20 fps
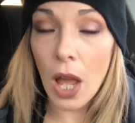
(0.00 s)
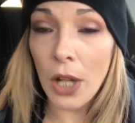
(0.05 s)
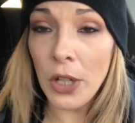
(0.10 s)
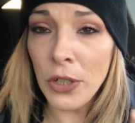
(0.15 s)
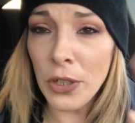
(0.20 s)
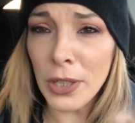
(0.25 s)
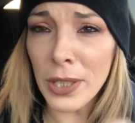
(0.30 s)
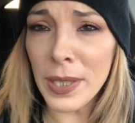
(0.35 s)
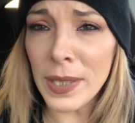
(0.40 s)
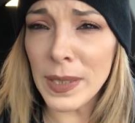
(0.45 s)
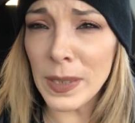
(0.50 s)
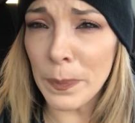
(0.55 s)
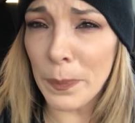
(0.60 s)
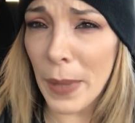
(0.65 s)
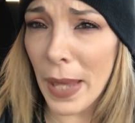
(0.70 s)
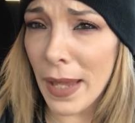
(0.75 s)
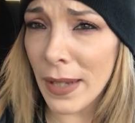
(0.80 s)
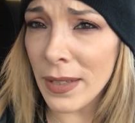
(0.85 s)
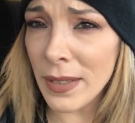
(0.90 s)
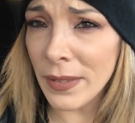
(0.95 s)
Under his
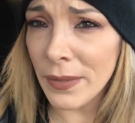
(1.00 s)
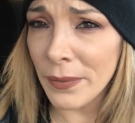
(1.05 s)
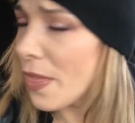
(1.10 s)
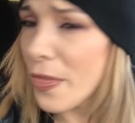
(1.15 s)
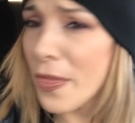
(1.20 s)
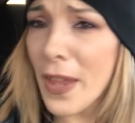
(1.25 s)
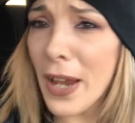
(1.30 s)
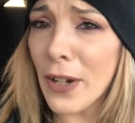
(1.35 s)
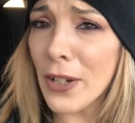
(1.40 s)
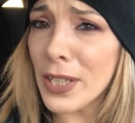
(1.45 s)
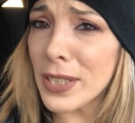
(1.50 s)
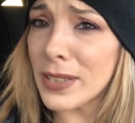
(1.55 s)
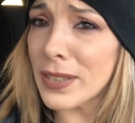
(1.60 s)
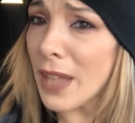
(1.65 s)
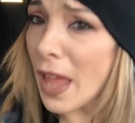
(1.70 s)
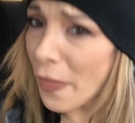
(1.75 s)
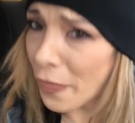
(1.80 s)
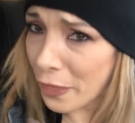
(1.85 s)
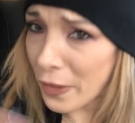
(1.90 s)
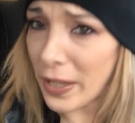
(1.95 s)
bed, there is
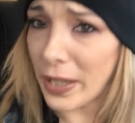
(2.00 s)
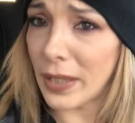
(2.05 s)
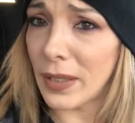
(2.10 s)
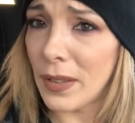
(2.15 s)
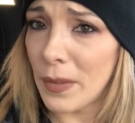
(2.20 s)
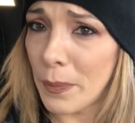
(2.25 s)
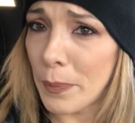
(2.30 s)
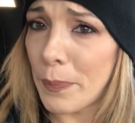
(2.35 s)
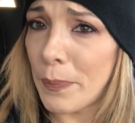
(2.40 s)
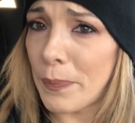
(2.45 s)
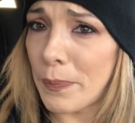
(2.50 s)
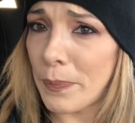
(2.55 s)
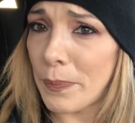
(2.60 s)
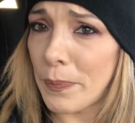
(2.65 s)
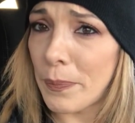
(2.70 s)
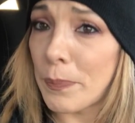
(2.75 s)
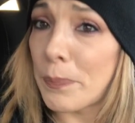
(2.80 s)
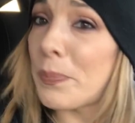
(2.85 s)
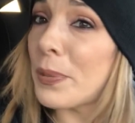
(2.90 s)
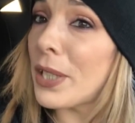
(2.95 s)
nothing
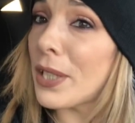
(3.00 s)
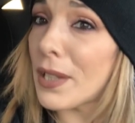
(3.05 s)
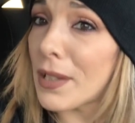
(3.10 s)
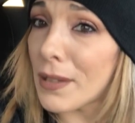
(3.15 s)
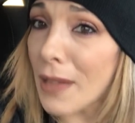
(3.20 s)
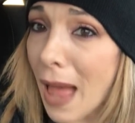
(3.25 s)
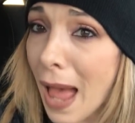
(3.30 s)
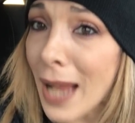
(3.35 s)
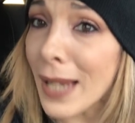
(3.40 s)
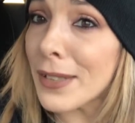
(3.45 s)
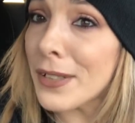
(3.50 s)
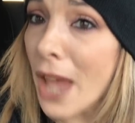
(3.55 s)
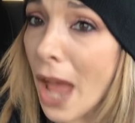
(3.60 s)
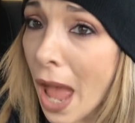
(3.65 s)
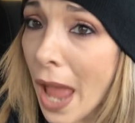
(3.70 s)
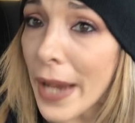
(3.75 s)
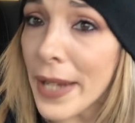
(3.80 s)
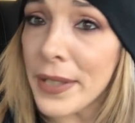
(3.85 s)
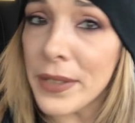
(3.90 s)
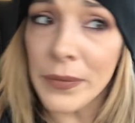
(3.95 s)
but a Glock
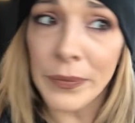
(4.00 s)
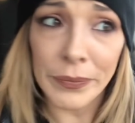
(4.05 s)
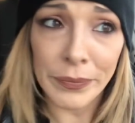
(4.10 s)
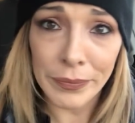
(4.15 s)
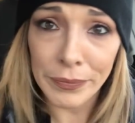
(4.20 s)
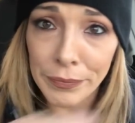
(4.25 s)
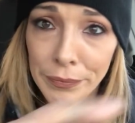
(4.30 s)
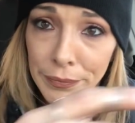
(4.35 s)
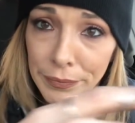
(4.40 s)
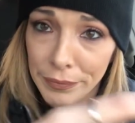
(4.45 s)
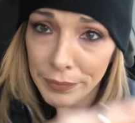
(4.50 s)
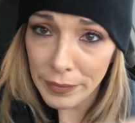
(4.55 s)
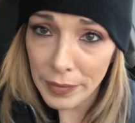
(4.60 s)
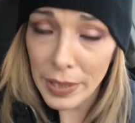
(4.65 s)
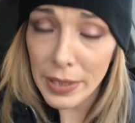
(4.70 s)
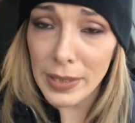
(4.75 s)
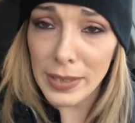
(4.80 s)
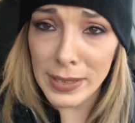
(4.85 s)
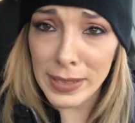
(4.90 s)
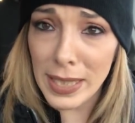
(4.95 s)
9
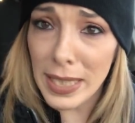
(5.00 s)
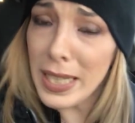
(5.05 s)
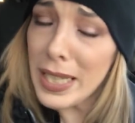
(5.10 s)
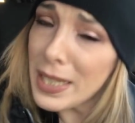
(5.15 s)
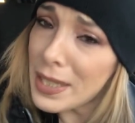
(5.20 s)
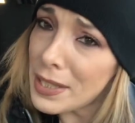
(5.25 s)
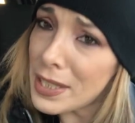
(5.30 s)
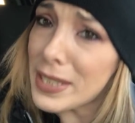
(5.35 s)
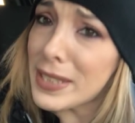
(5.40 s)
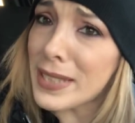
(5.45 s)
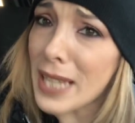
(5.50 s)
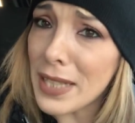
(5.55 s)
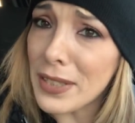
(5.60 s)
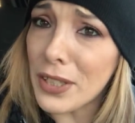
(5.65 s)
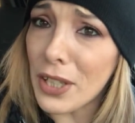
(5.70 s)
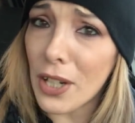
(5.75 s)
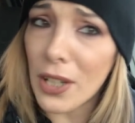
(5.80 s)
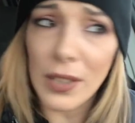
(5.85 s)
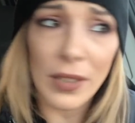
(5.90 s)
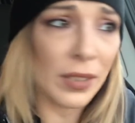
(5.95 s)
sitting in the
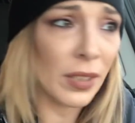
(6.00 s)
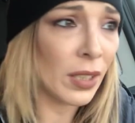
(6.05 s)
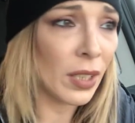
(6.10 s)
center